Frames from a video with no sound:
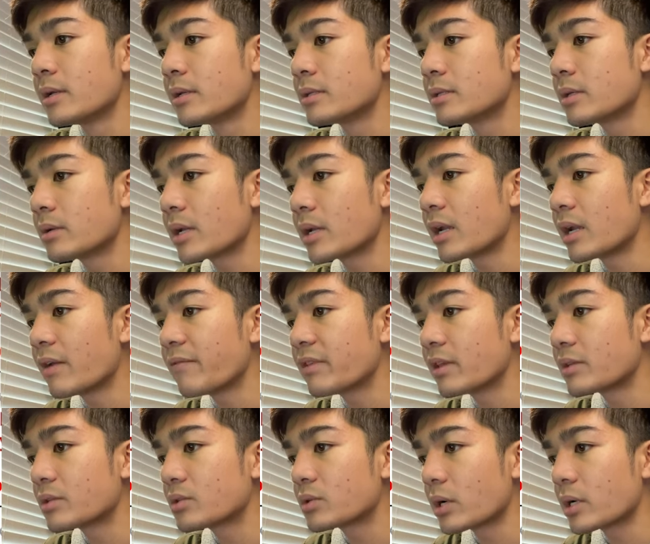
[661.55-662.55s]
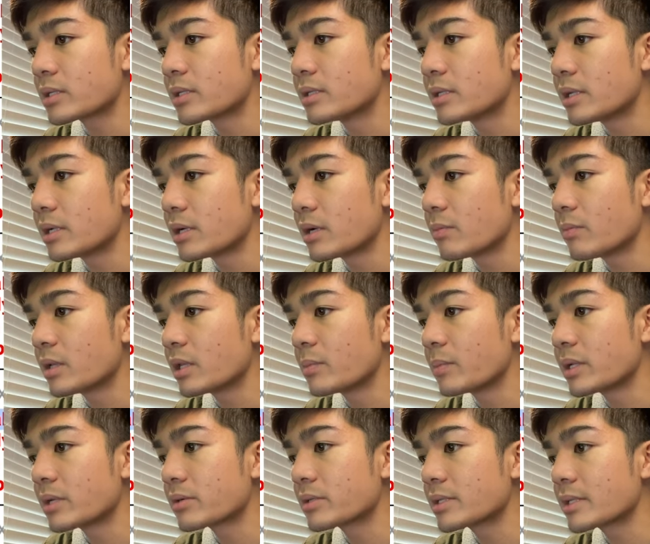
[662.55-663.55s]
So have the instructions here:
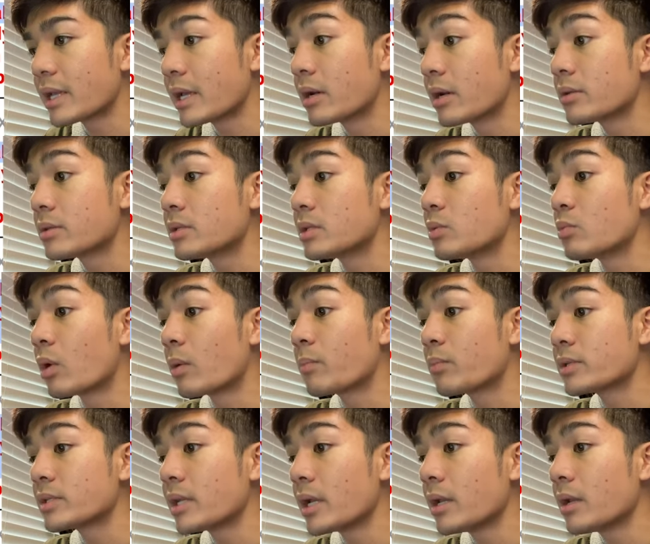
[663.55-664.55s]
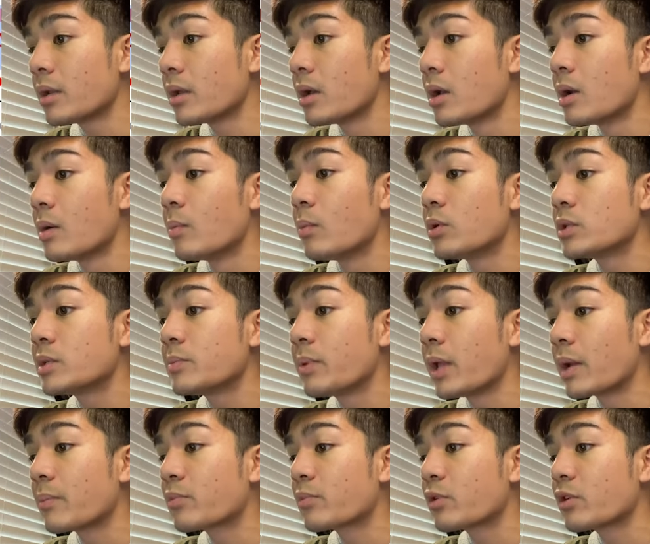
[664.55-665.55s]
millimeters scaled to 1%,
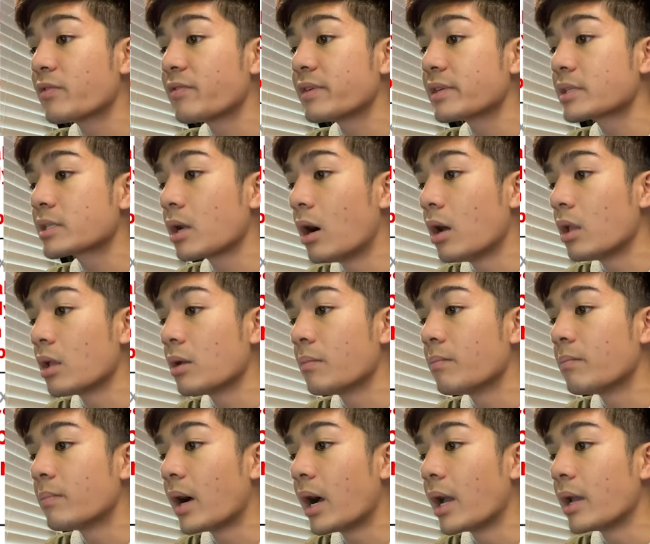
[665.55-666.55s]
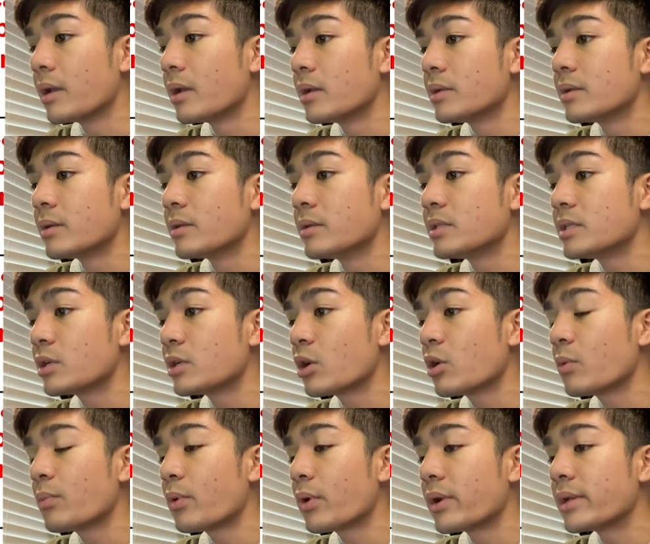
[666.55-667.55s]
multiply previous column by
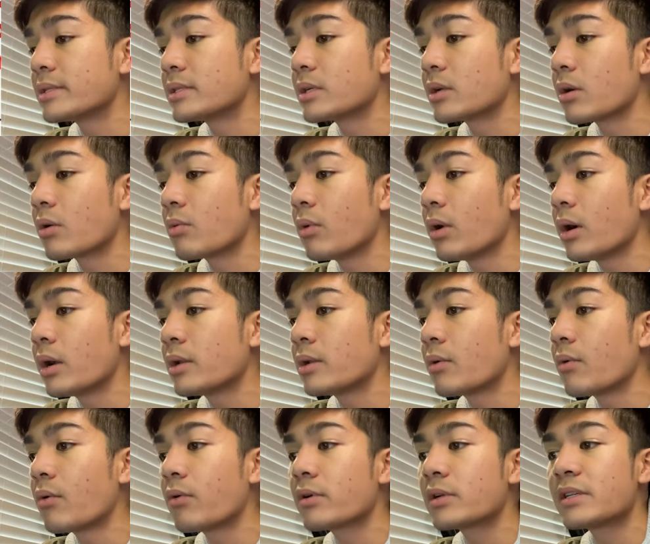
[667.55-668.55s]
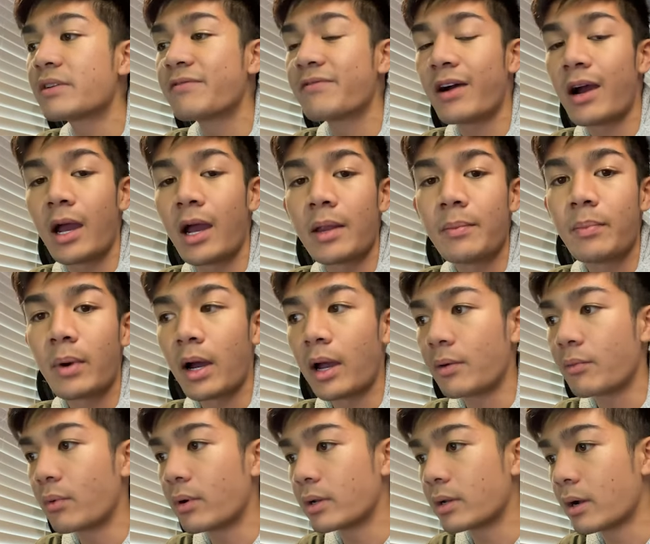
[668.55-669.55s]
0.01 or divide by
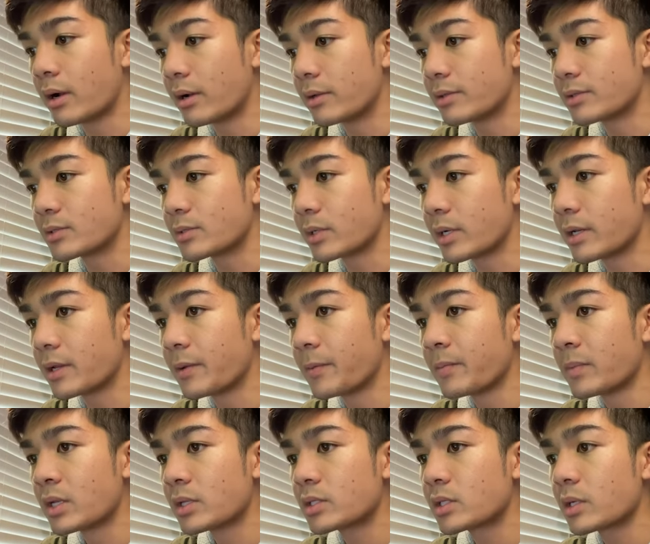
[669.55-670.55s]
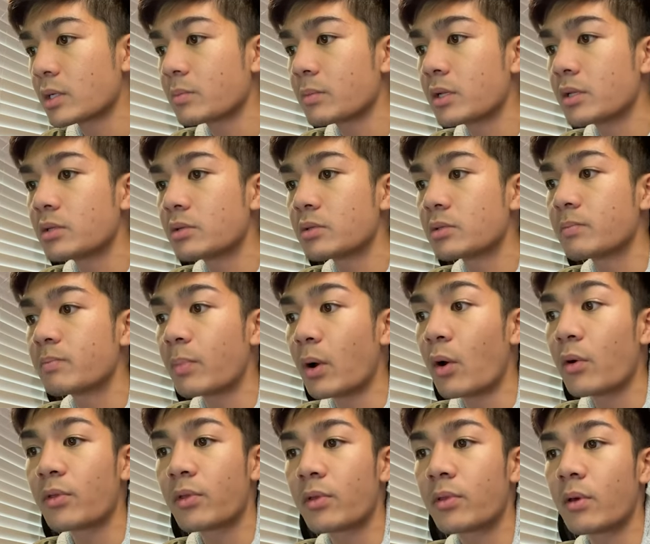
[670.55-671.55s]
100. So I'm going to do
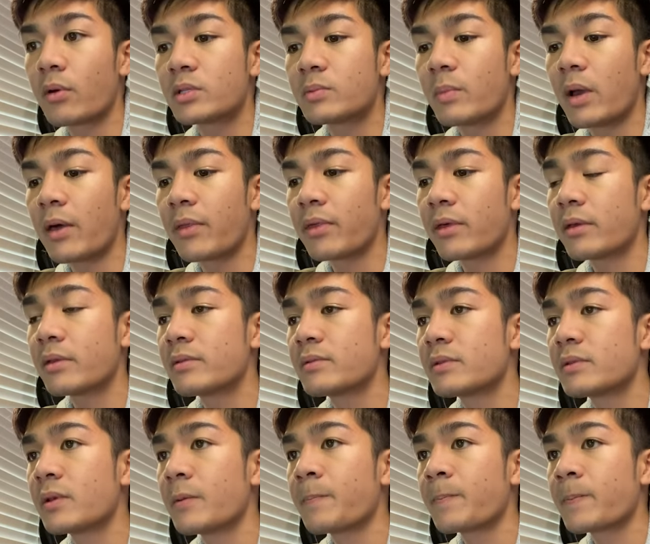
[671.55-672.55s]
both of those methods.